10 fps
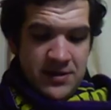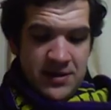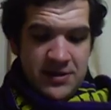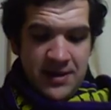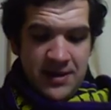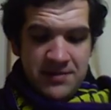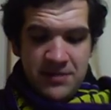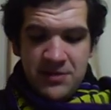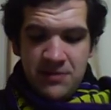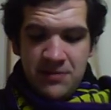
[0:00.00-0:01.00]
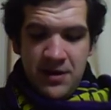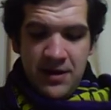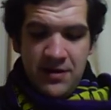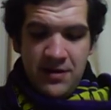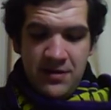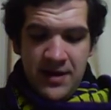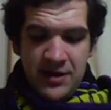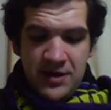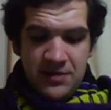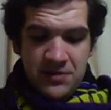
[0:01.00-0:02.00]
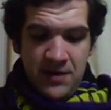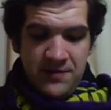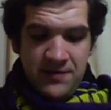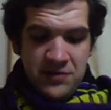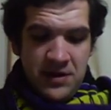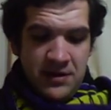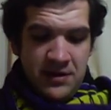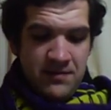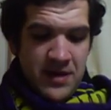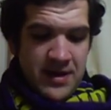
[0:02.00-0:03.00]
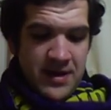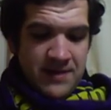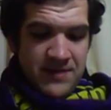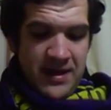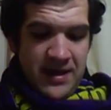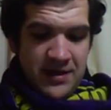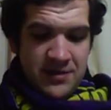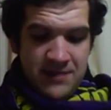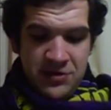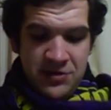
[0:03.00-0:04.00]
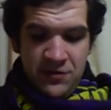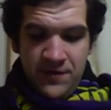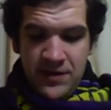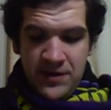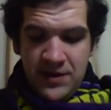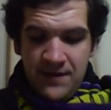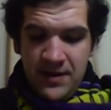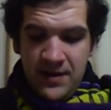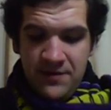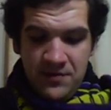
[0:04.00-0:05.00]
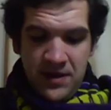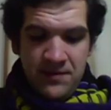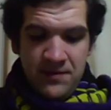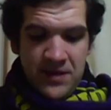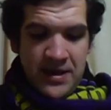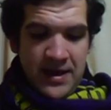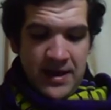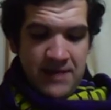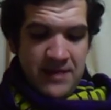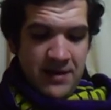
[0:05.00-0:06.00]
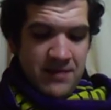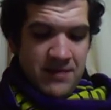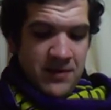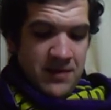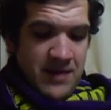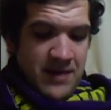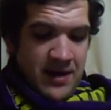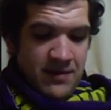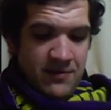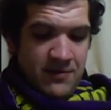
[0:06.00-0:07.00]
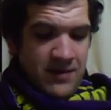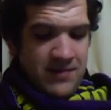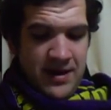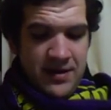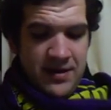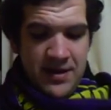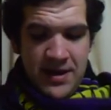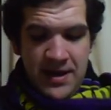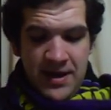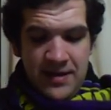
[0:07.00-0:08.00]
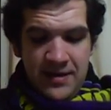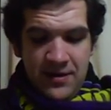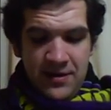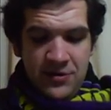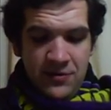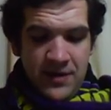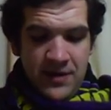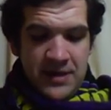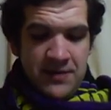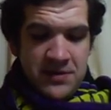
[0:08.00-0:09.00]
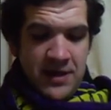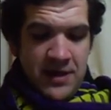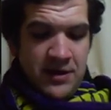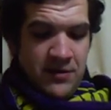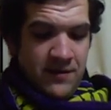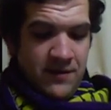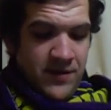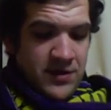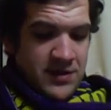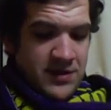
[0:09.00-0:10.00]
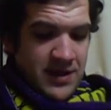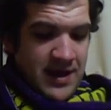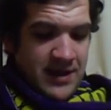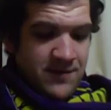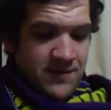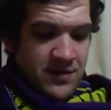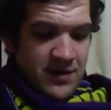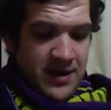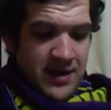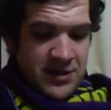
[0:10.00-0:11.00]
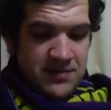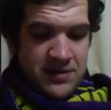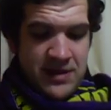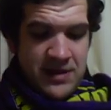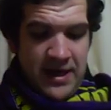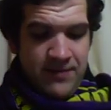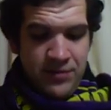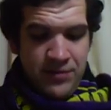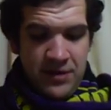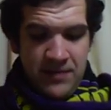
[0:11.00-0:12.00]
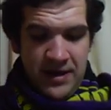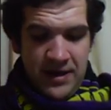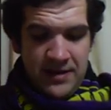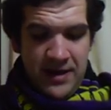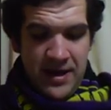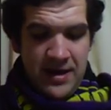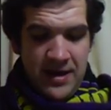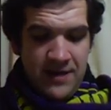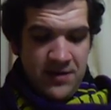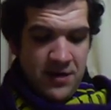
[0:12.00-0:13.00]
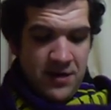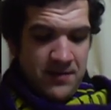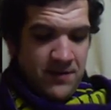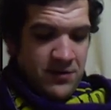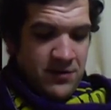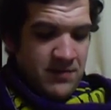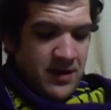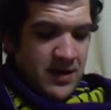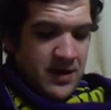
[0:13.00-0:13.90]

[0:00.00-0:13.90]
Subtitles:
it seems, some small error in your ladyship's way of treating them. These, my true friends, have delivered me. I am now in my right mind, and there are 2 things I will say to you. First, as for your ladyship's design of putting me at the head of an army of Earthmen,